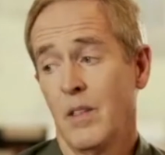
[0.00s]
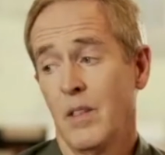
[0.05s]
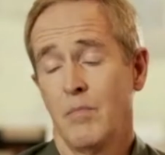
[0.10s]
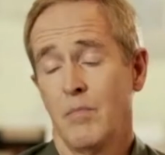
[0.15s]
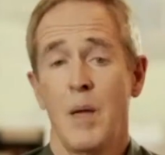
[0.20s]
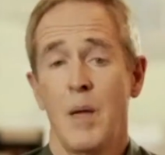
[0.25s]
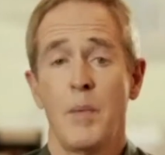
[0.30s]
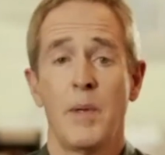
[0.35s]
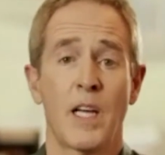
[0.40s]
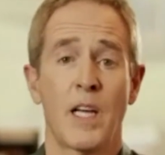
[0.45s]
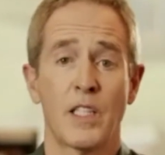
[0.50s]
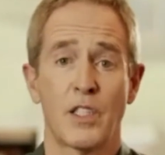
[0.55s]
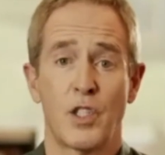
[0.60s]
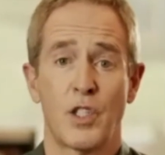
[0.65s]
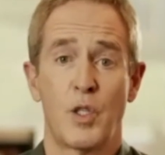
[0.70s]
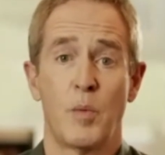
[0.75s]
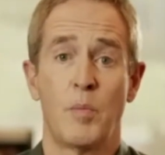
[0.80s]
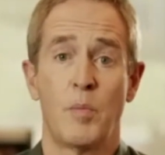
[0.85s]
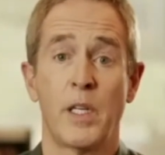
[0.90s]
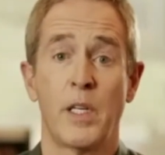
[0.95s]
maybe not
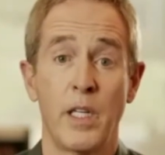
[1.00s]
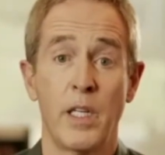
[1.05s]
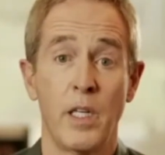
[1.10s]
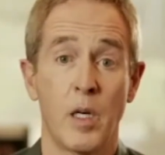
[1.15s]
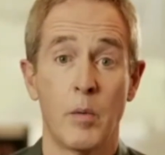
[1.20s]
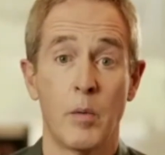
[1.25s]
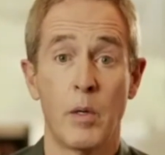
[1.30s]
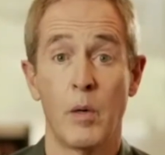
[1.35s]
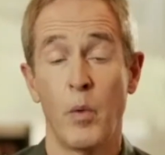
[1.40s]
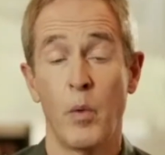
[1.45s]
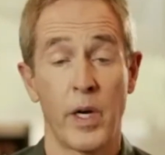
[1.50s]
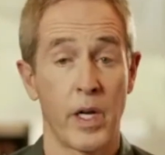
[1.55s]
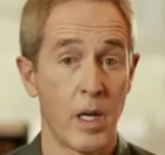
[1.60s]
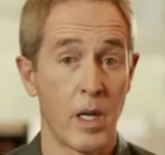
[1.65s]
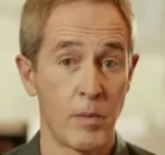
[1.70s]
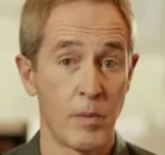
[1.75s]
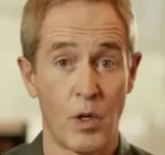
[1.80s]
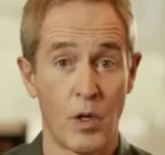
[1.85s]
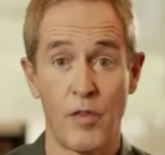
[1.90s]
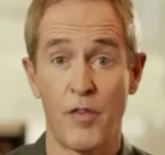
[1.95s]
such a big deal, but when it
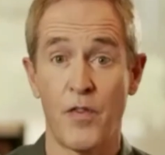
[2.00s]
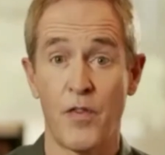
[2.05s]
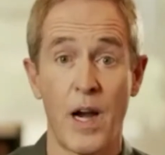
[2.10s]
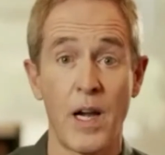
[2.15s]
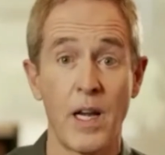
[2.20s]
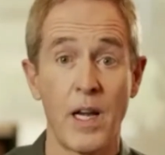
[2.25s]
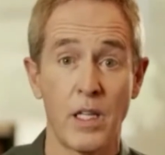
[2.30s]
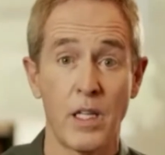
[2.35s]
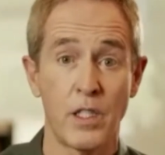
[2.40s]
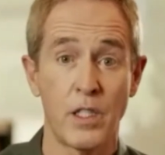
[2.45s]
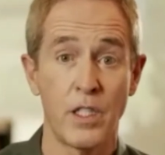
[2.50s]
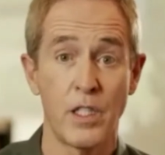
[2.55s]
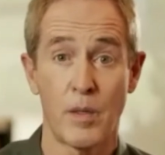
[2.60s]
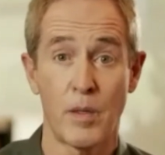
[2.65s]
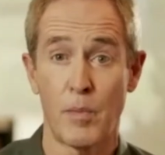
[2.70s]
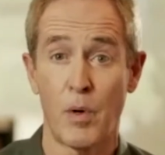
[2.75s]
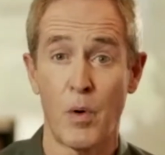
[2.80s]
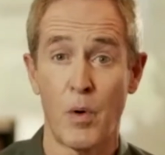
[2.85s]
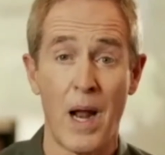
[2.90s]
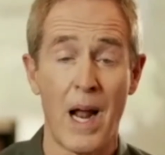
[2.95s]
comes to our finances, our
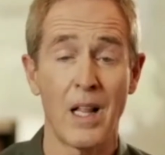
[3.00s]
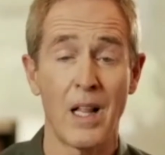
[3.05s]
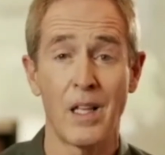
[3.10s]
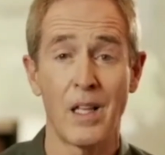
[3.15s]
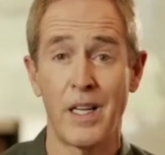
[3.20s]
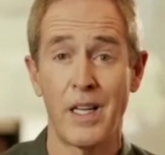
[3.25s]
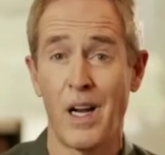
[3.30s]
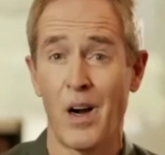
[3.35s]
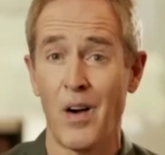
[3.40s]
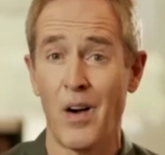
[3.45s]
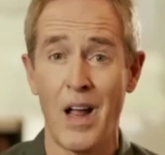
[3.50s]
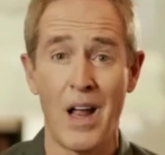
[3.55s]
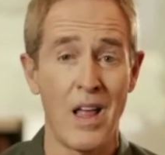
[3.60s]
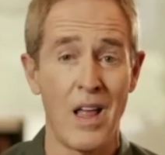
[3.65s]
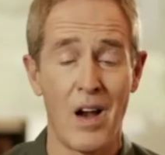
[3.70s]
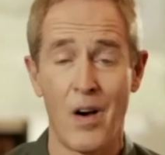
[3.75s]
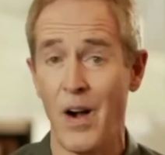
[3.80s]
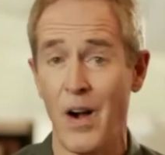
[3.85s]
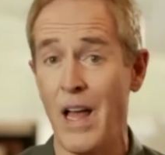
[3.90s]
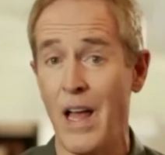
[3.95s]
morality,
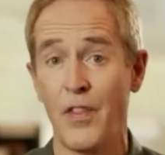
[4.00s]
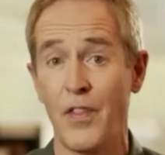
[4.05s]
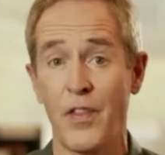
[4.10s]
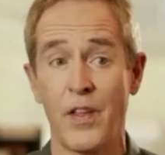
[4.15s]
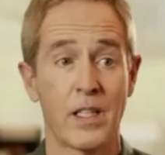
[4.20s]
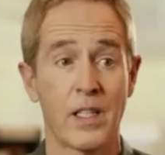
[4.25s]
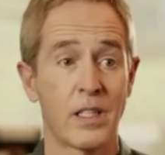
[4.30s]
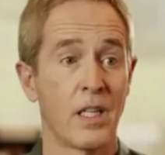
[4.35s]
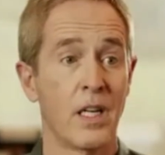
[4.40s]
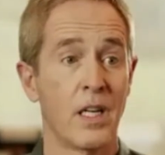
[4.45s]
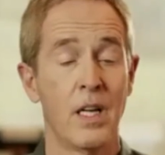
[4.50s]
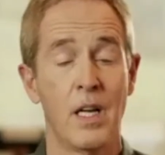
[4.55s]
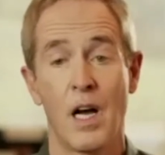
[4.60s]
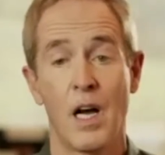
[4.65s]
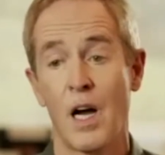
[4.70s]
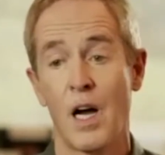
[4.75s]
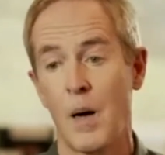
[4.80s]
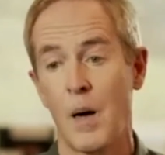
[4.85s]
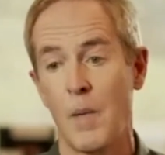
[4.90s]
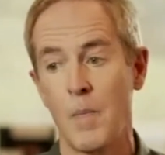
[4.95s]
our ethics,
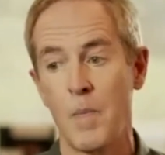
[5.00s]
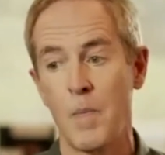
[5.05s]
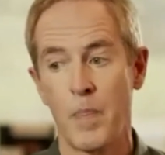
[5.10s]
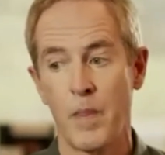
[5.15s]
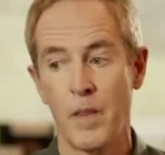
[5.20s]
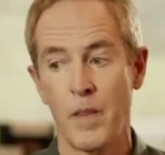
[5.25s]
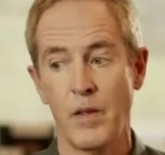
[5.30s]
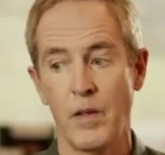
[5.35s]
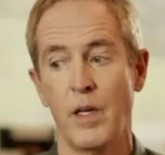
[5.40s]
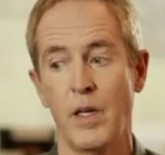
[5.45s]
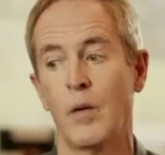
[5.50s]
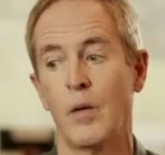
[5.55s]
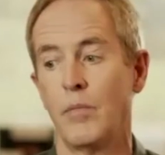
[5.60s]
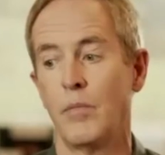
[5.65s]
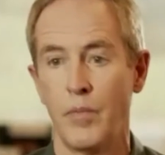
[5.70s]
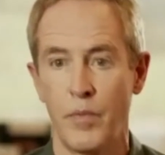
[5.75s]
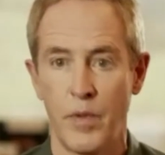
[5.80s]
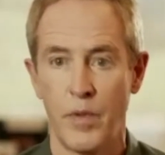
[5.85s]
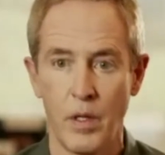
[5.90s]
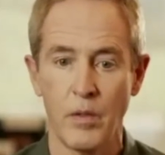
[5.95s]

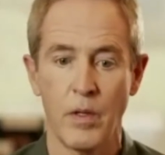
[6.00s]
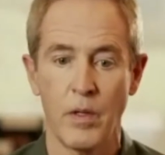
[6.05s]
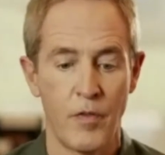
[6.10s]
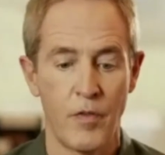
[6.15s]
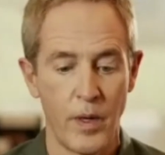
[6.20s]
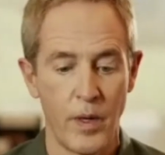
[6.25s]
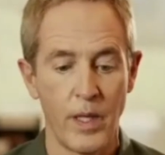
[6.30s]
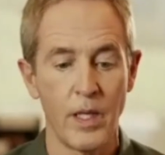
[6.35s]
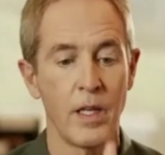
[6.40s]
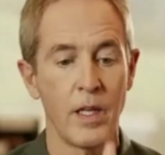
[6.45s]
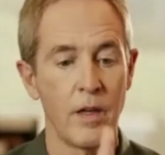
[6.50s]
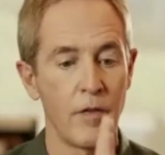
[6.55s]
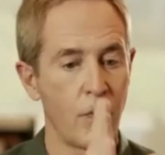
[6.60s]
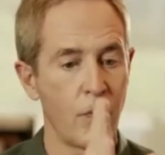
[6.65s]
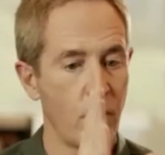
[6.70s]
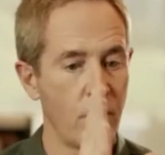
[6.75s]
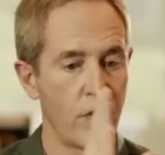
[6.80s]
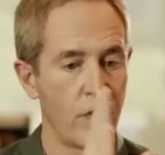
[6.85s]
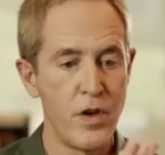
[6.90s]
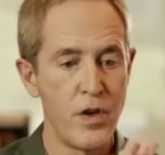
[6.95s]
if we live
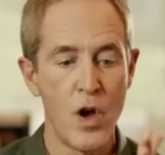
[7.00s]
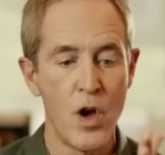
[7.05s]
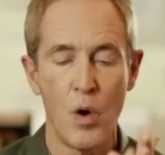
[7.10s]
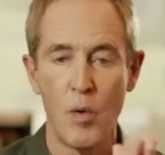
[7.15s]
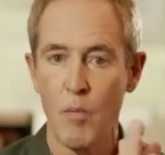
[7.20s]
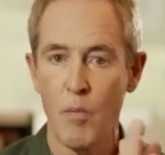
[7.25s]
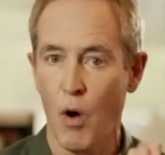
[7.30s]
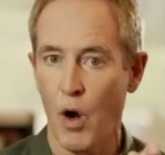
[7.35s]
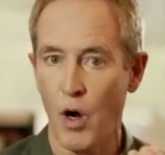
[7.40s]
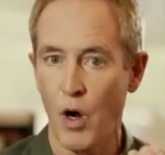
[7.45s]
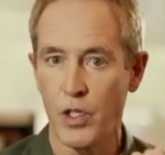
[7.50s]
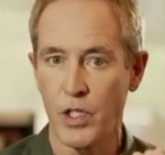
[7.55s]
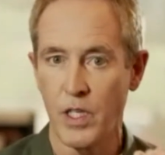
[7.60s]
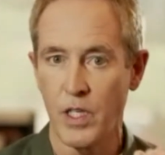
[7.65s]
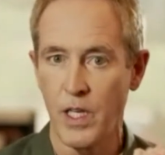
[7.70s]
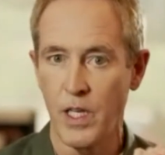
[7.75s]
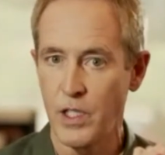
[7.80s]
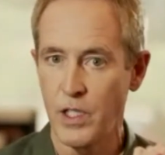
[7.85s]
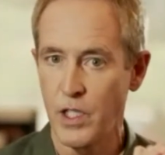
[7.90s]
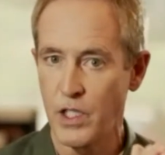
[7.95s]
with no margin,
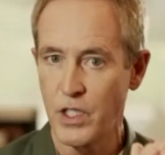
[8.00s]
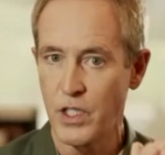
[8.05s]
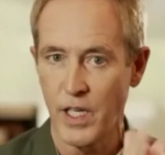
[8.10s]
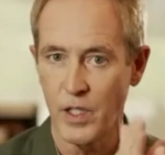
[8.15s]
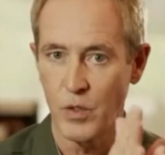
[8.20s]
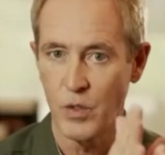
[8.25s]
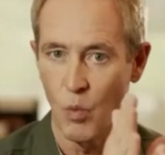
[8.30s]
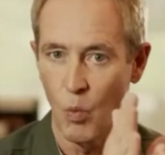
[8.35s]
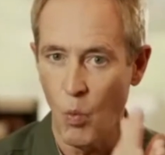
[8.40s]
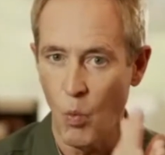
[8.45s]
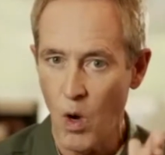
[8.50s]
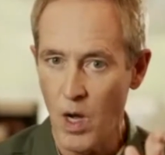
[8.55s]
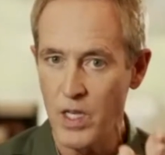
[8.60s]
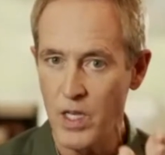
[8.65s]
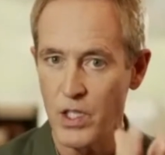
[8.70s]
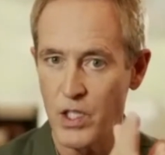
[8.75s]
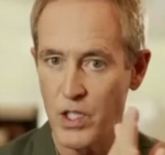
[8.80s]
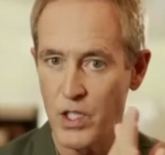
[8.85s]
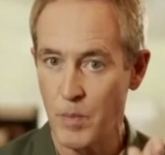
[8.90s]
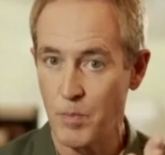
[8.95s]
it just takes one
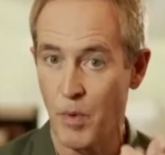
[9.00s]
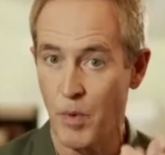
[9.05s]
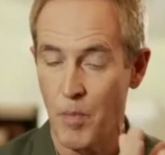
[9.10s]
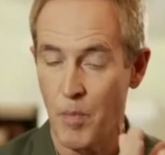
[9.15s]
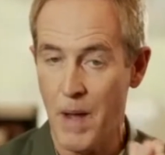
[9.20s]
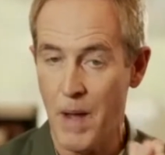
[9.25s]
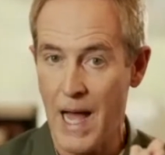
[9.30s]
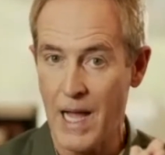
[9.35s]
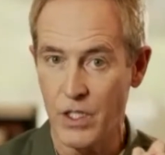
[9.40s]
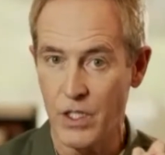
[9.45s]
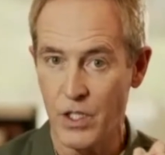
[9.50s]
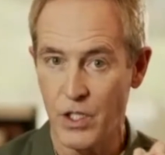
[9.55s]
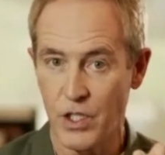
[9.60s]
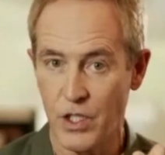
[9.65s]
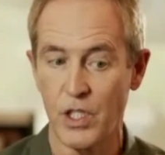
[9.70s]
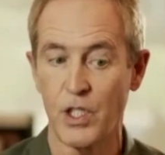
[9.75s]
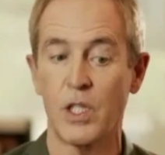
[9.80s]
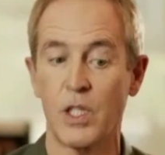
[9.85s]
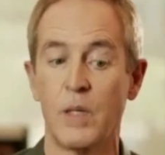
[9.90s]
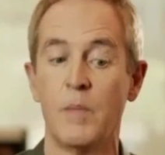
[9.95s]
simple bad
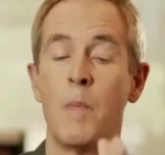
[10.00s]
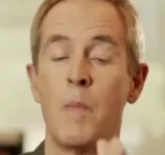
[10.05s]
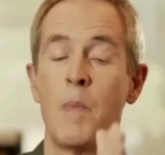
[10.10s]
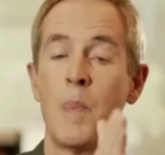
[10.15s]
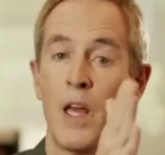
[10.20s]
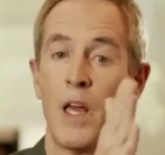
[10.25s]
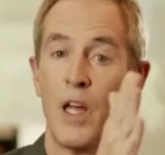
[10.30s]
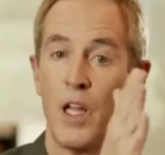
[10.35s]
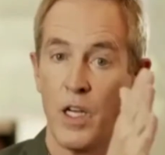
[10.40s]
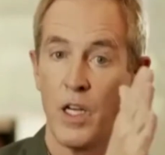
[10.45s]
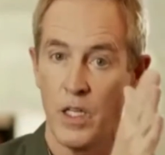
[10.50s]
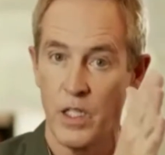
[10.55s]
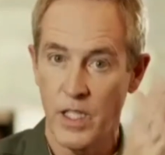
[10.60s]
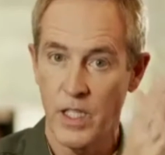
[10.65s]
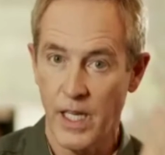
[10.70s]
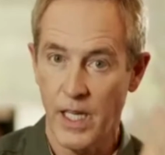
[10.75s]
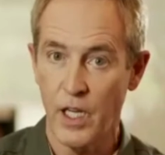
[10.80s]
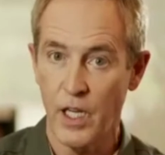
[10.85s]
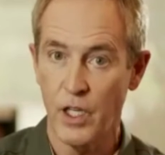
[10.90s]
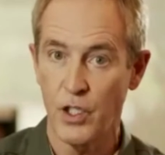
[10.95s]
decision to
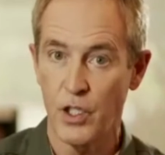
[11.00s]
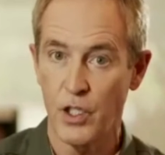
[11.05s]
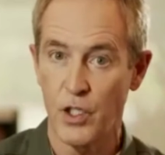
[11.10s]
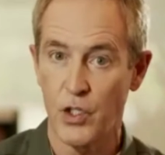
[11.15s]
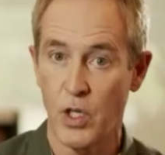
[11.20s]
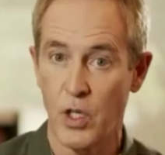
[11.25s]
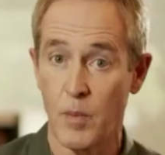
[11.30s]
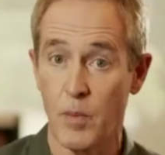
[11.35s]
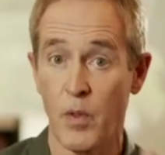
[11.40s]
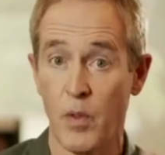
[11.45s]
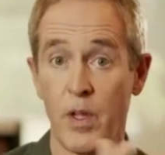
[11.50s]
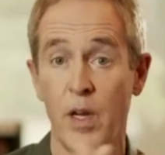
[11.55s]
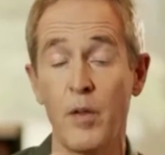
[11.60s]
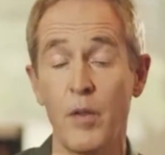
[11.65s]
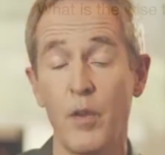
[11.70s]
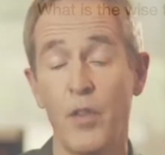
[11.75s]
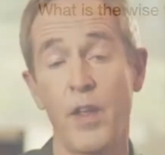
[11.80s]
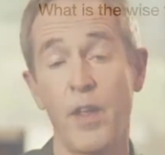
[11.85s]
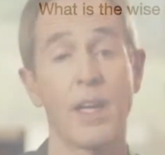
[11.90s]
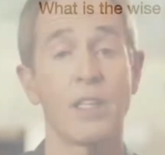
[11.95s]
get us in trouble. The other
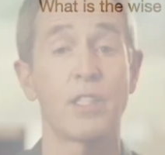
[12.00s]
thing I